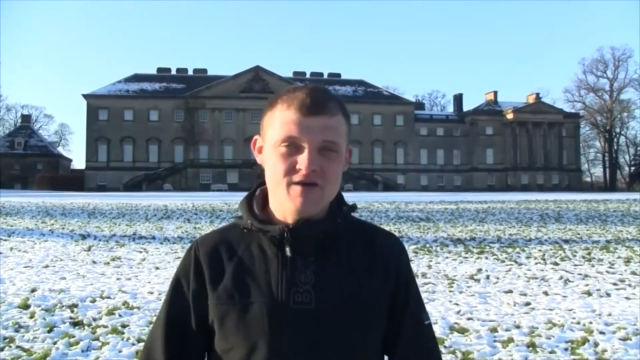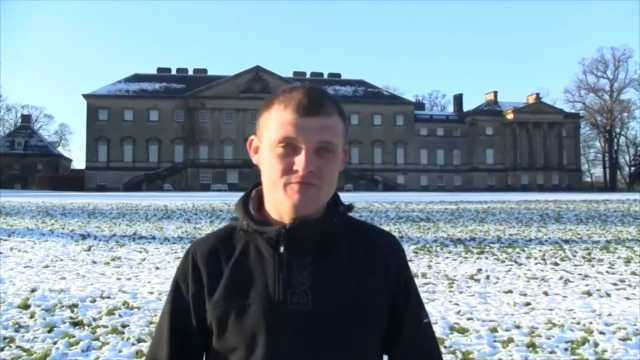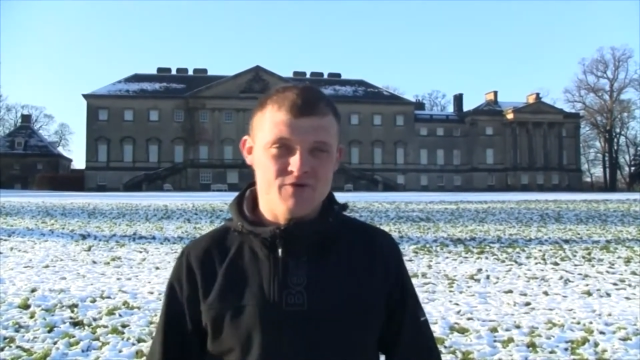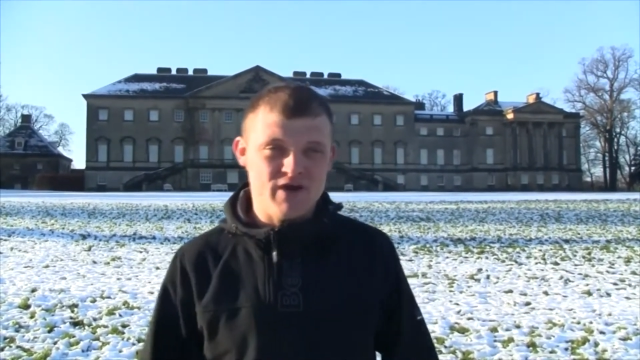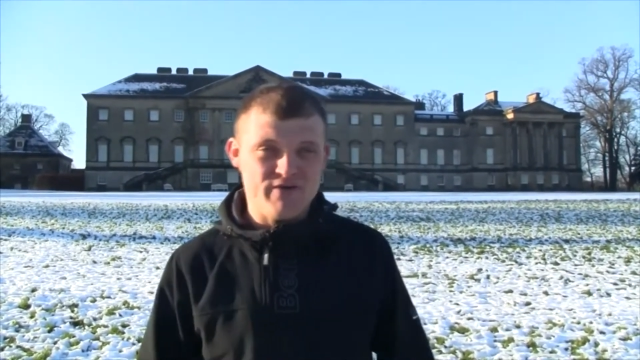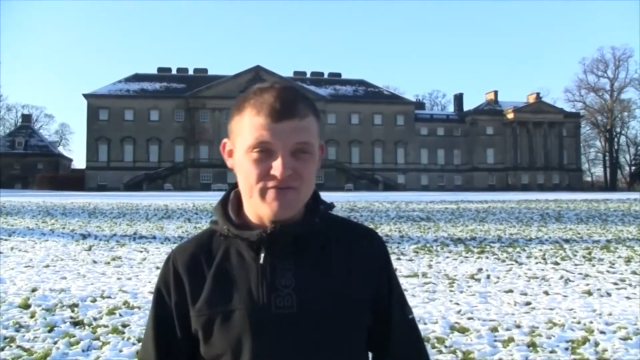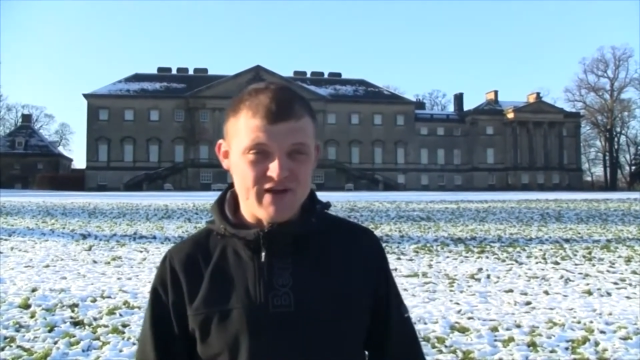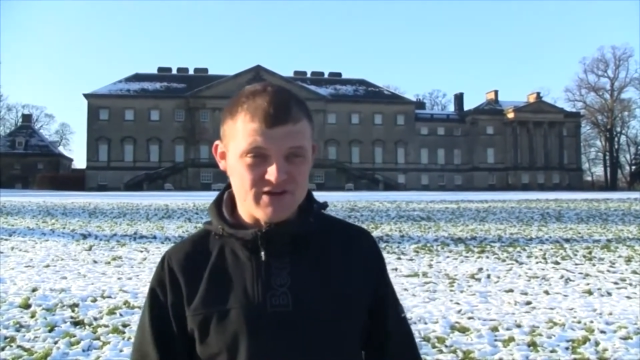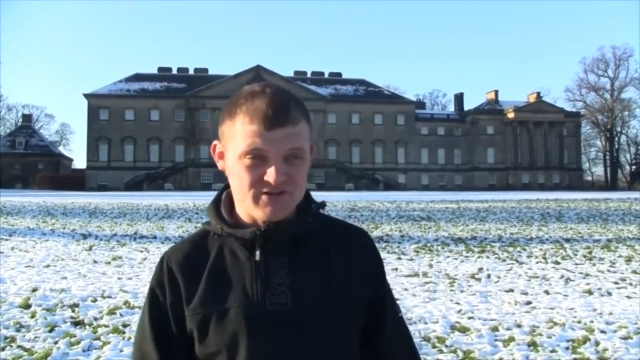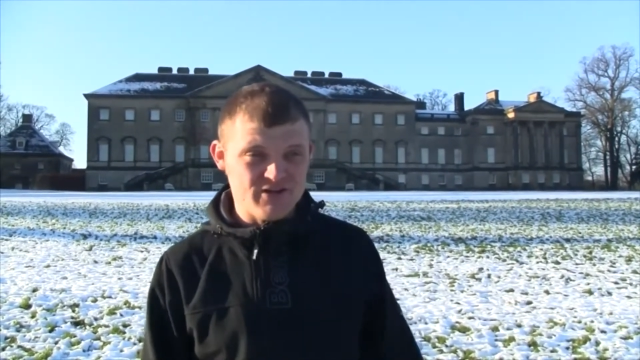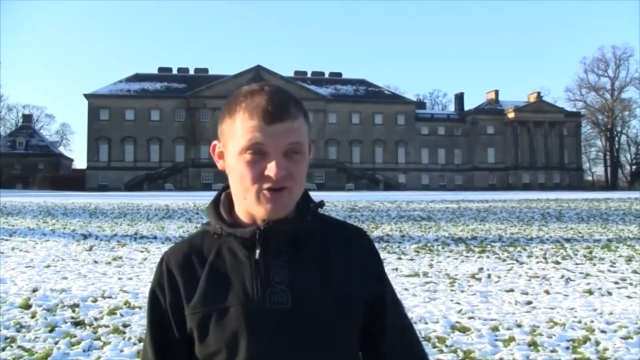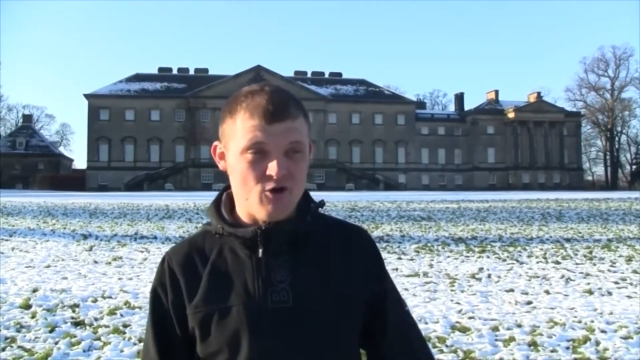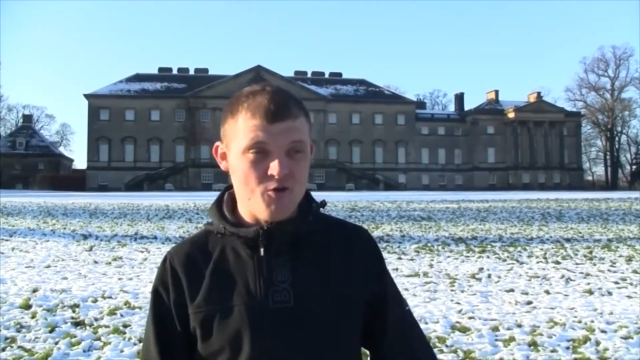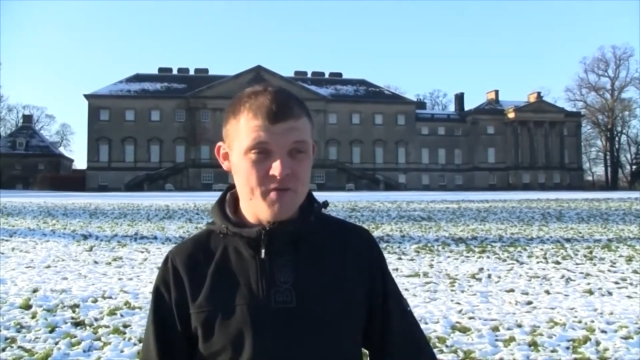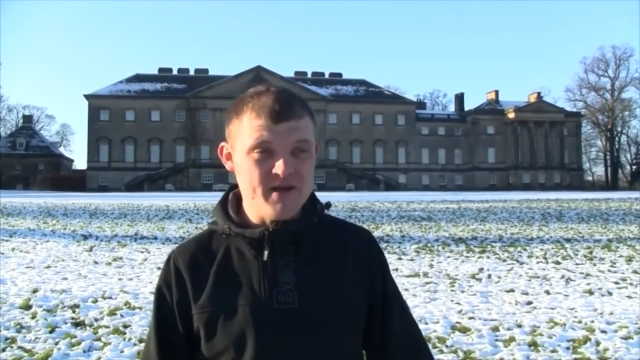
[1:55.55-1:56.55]
But if you actually
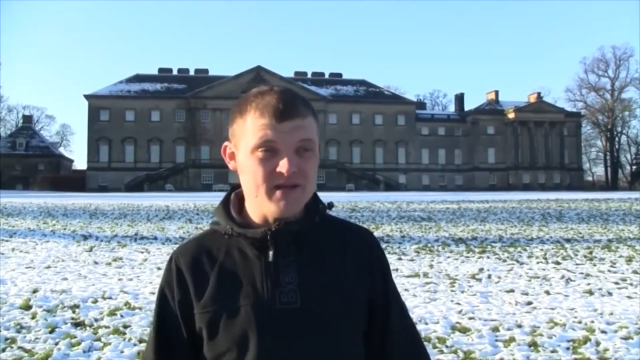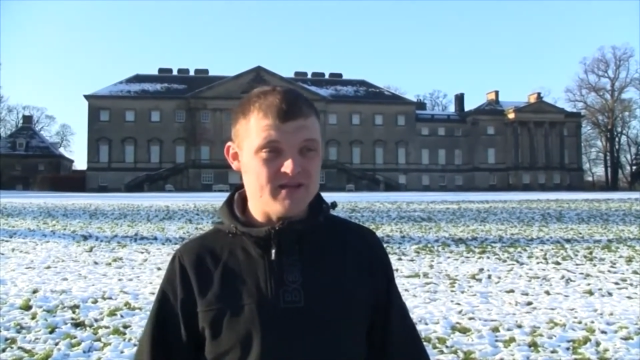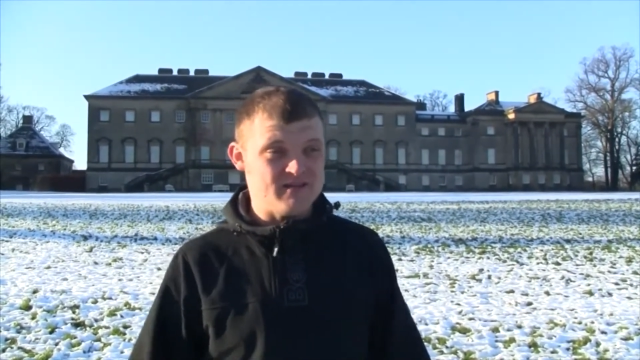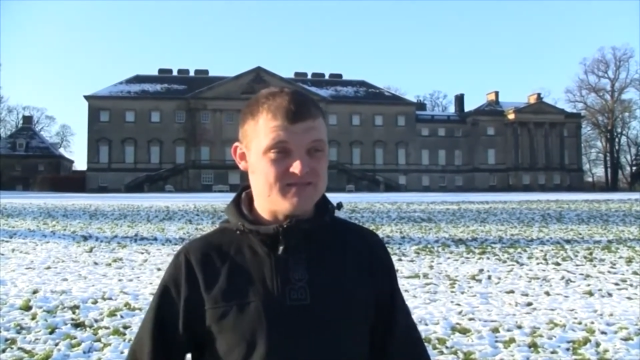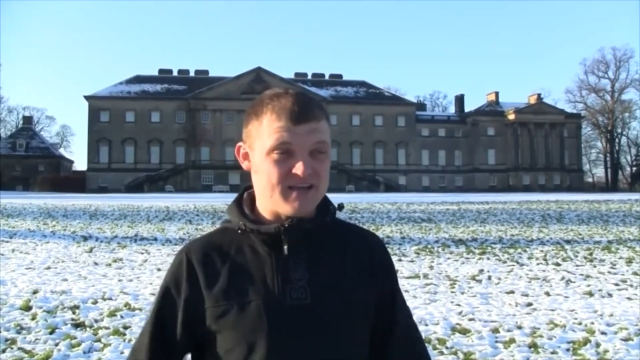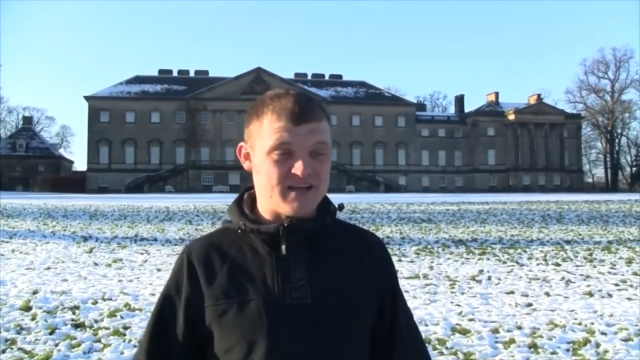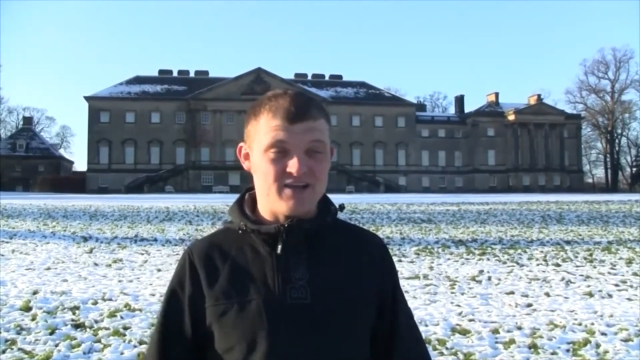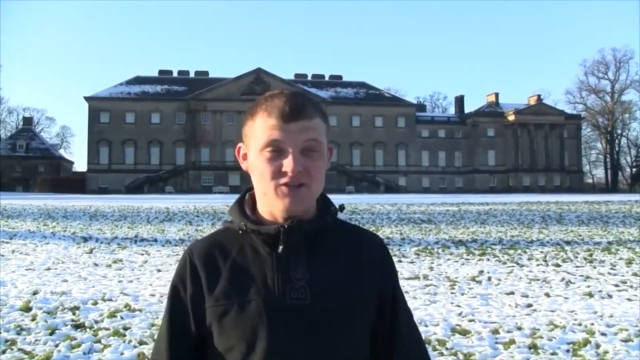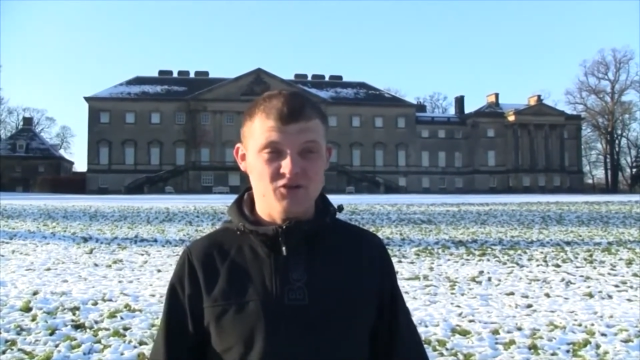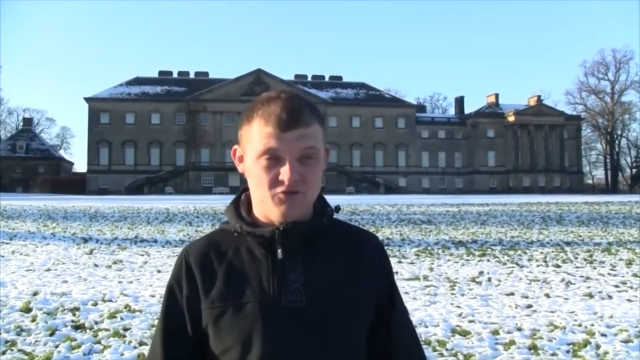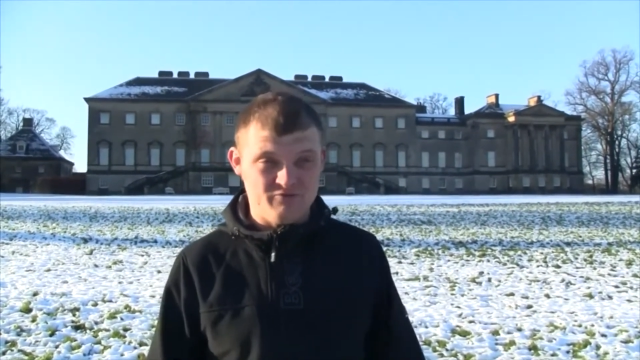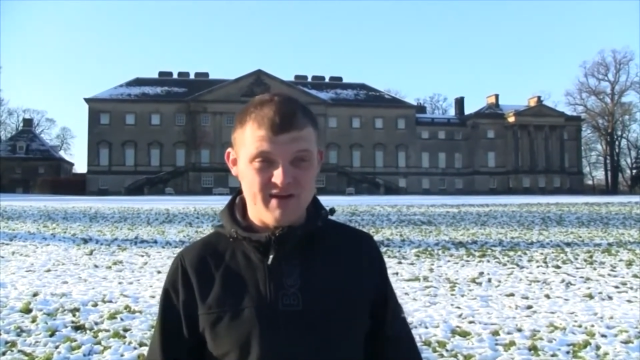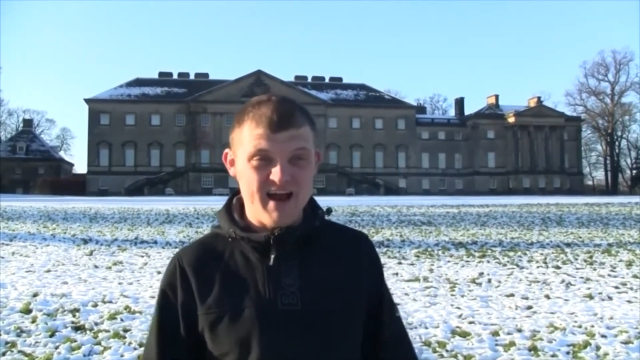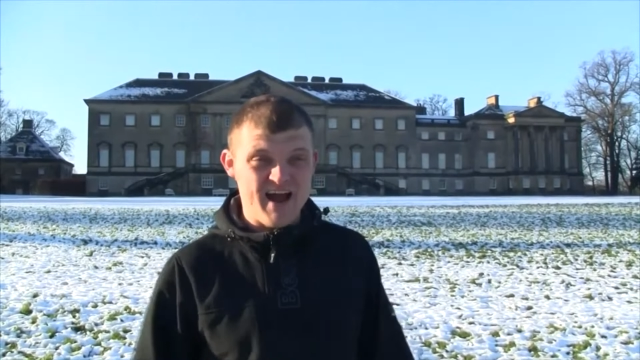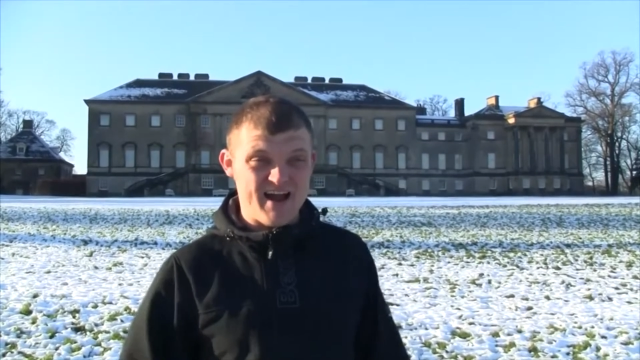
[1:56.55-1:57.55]
come in and take a look
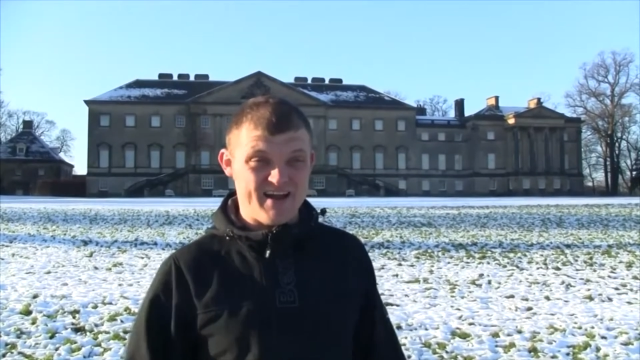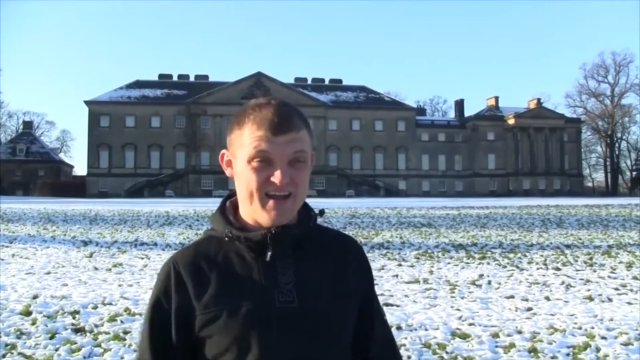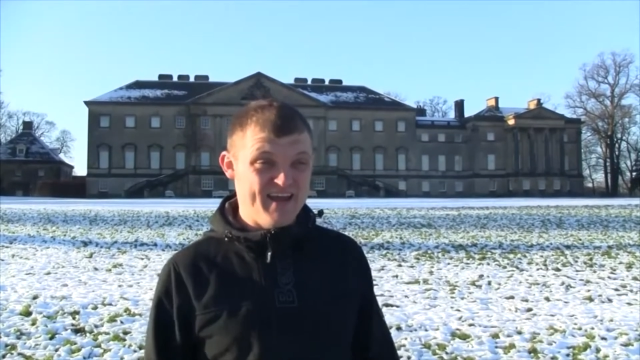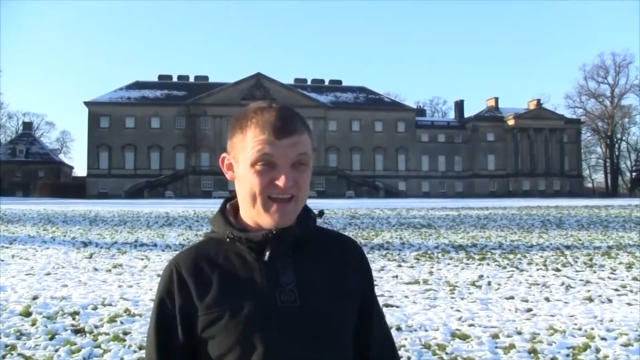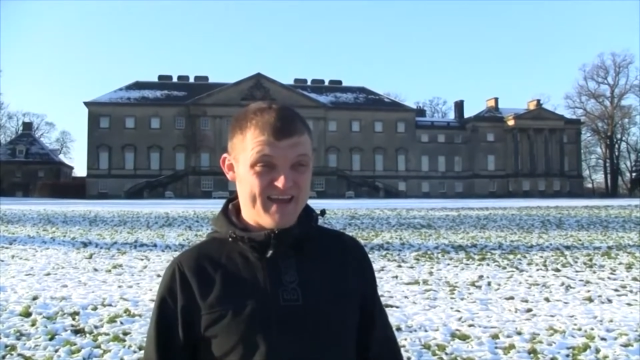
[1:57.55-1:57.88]
round,